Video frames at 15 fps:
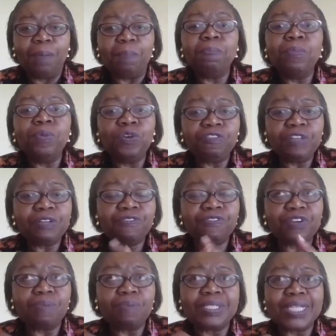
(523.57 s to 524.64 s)
moving
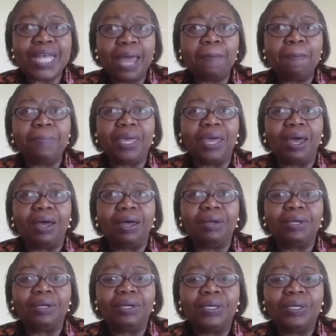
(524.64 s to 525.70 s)
from Zambia
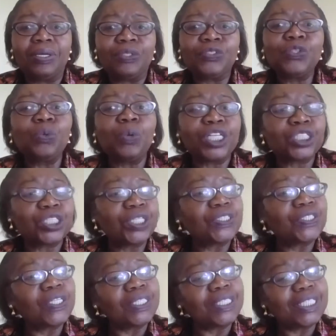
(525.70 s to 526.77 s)
to
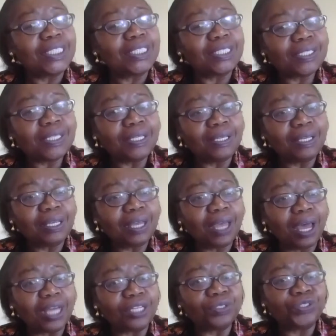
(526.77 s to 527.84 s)
Washington, D.C.,
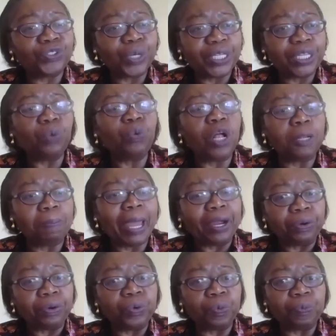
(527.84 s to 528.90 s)
to join the World
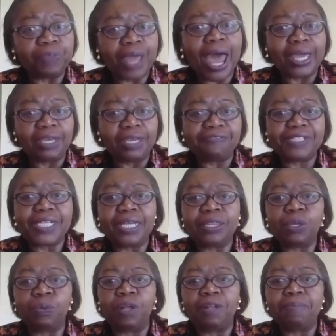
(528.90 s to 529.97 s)
Bank Group, the IFC at
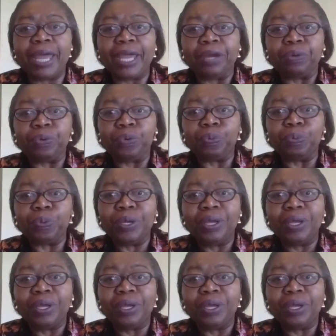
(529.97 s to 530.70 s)
the World Bank Group,